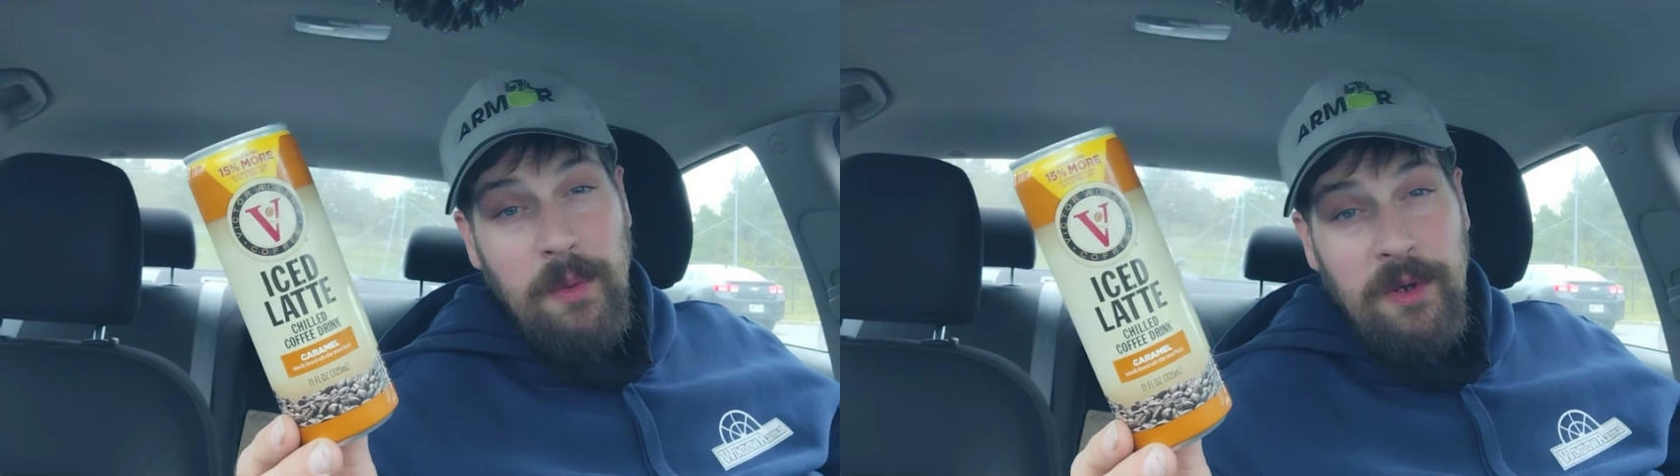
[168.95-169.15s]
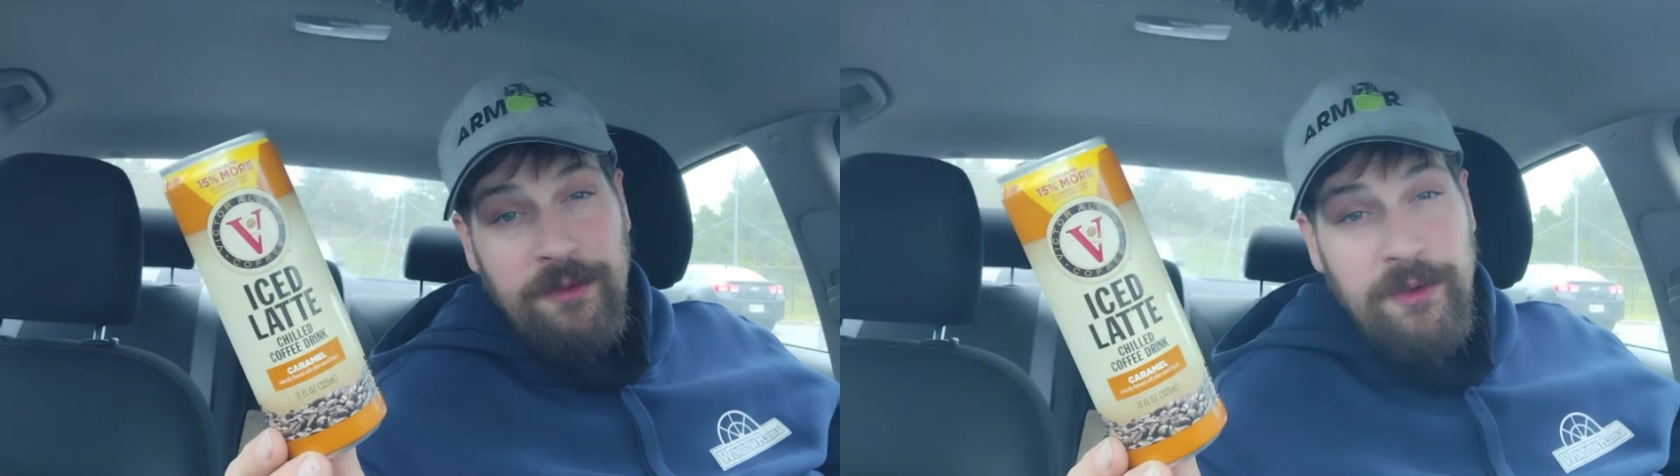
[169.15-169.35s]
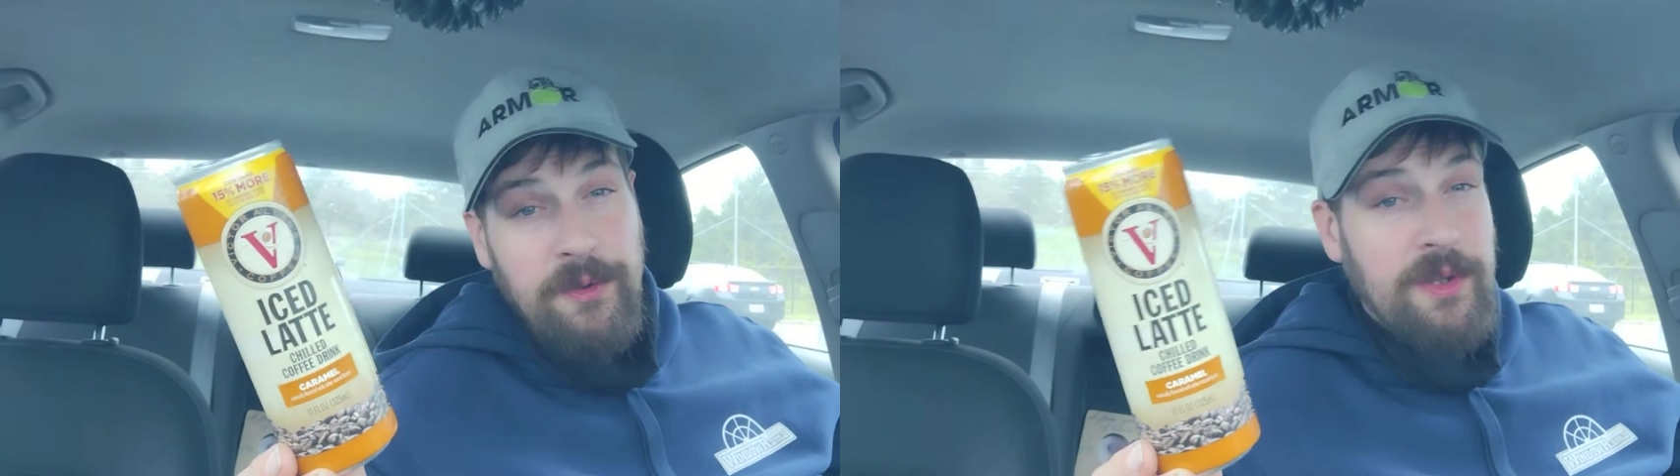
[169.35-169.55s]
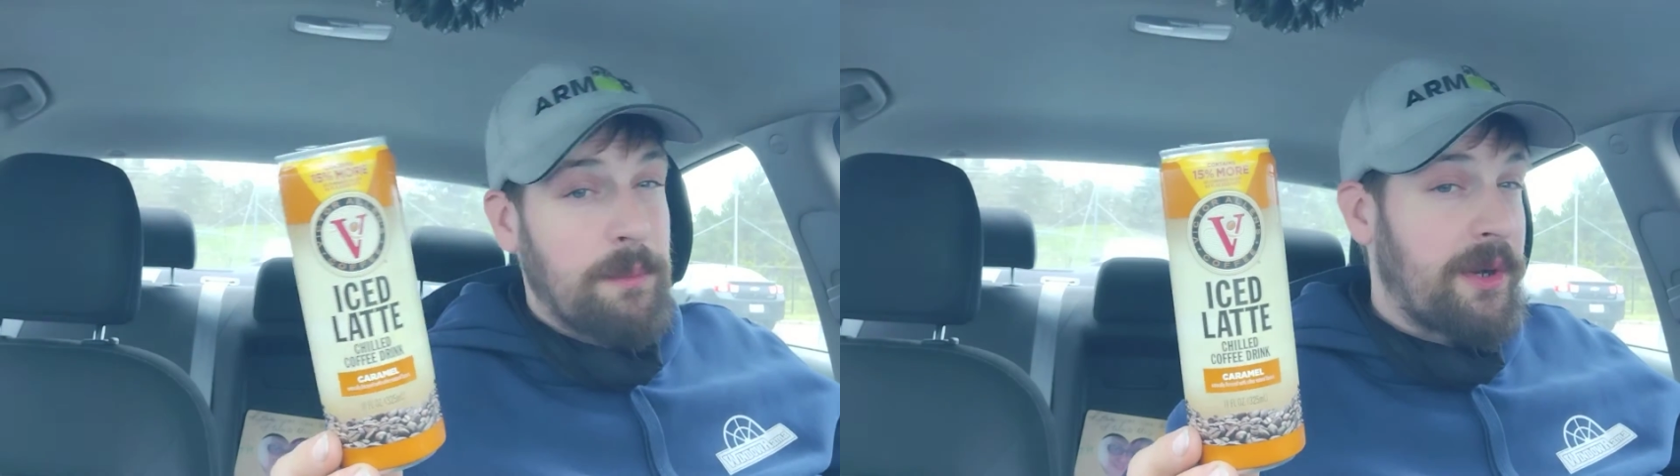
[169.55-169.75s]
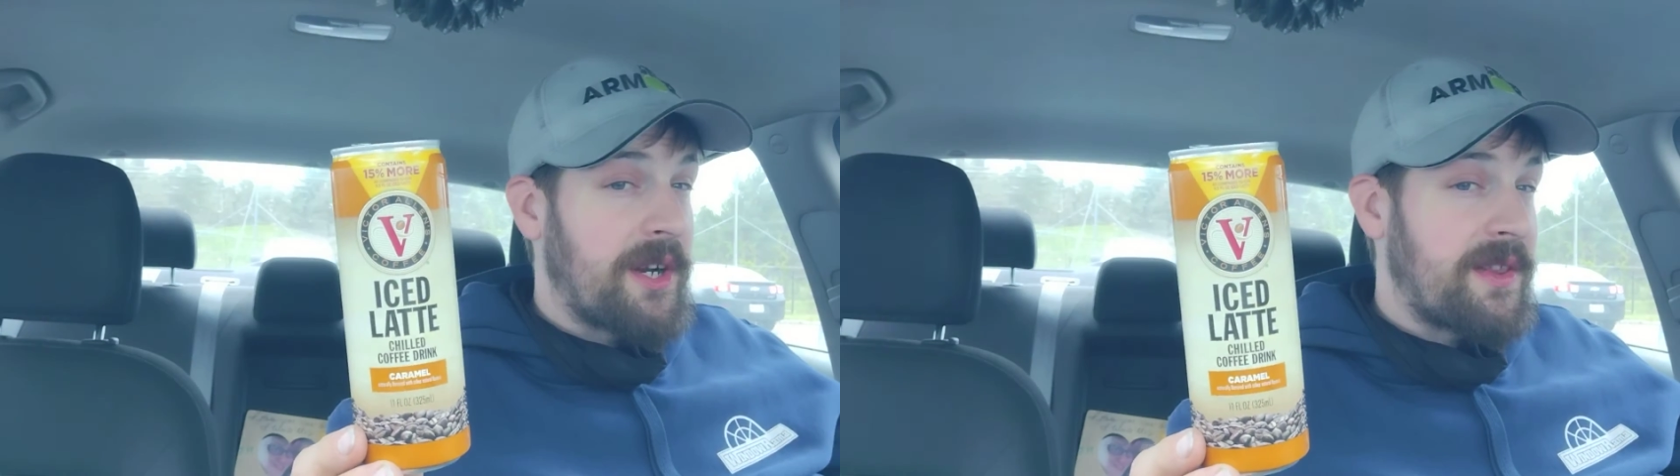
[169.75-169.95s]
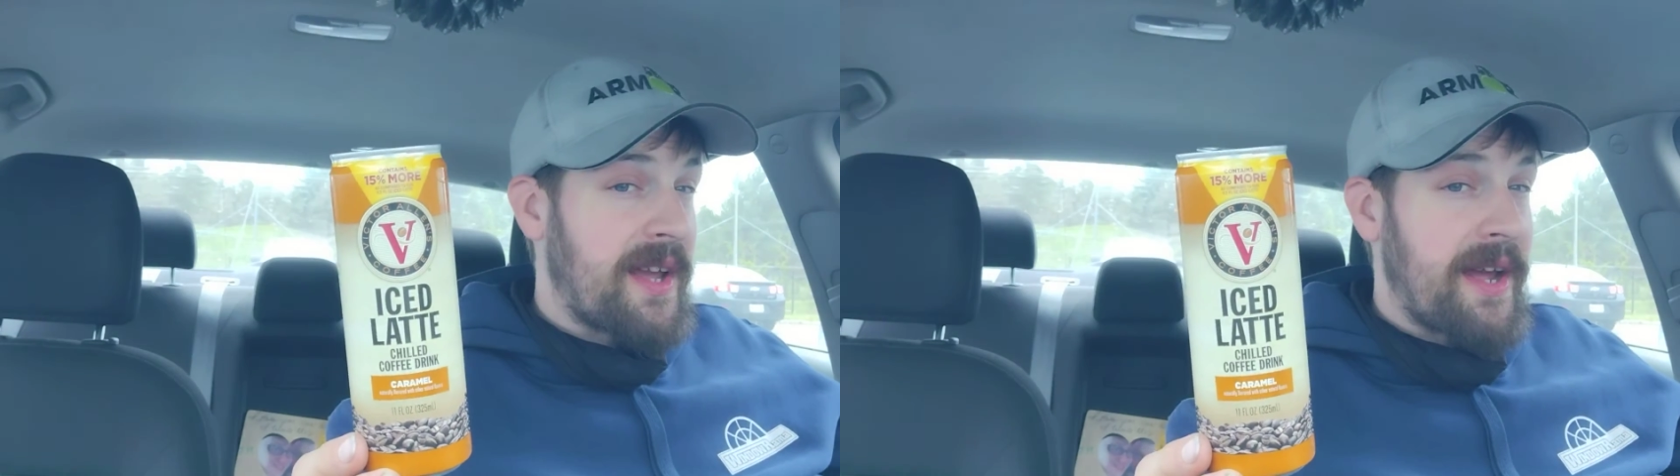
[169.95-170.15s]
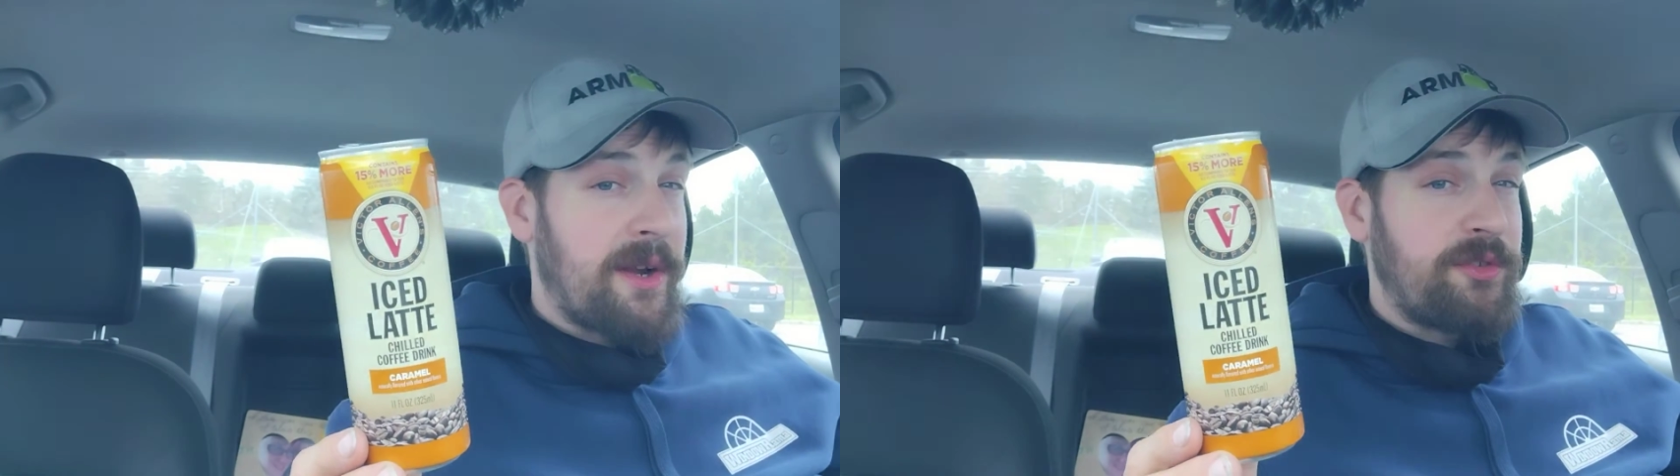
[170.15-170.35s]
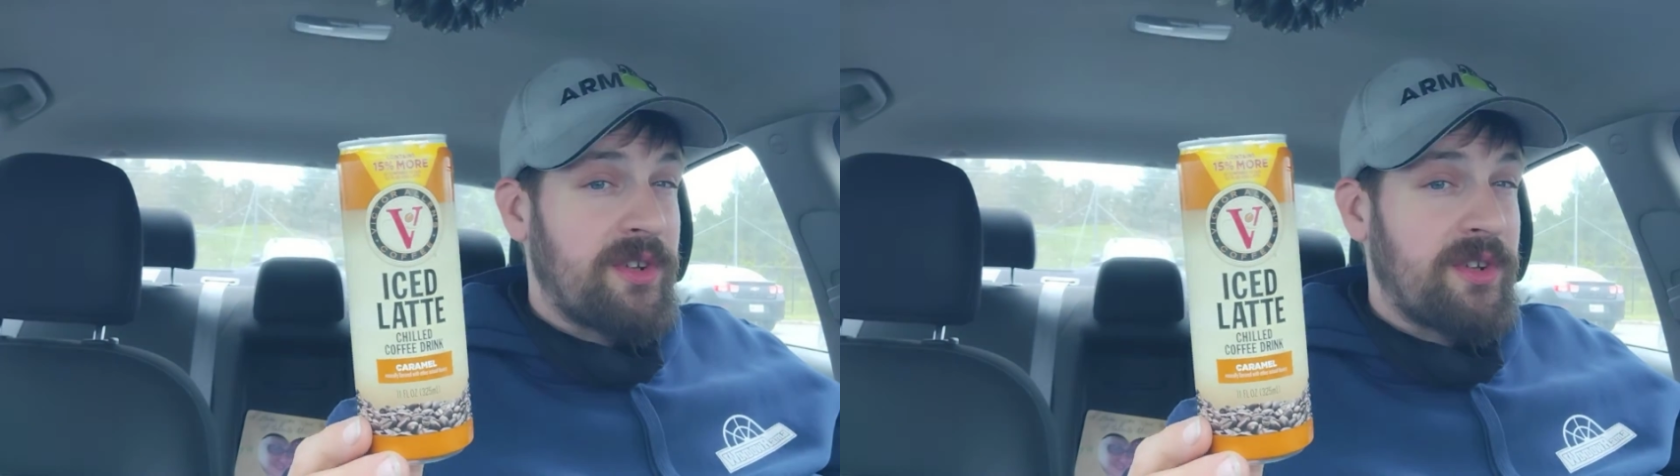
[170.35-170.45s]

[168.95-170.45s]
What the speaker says: it with you. You can bring it in the house.